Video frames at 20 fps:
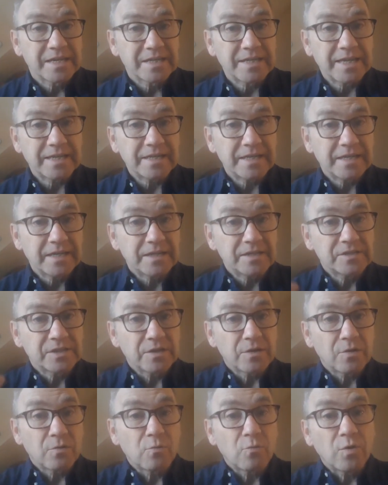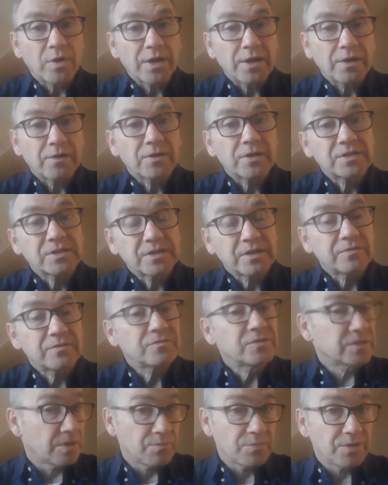that it is an awareness
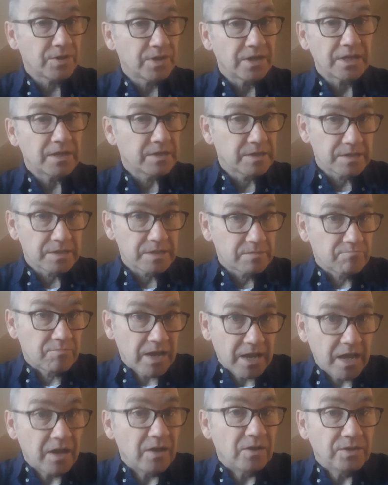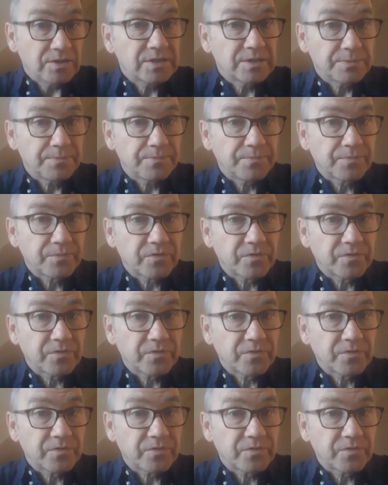of something else,